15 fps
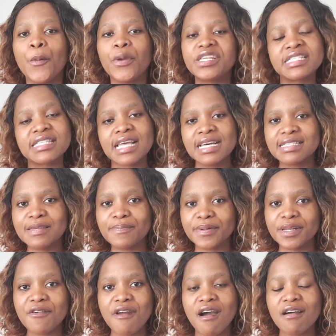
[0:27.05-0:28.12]
we discussed a
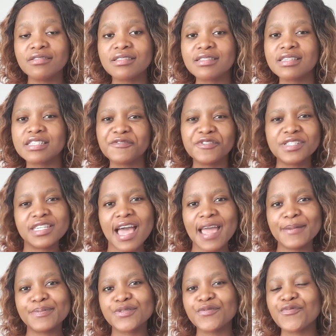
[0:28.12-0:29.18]
bit around the different
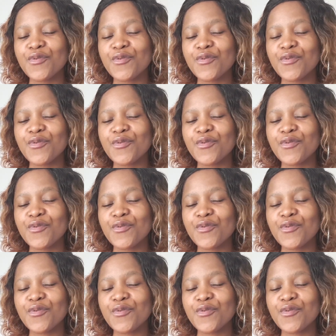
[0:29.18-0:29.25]
types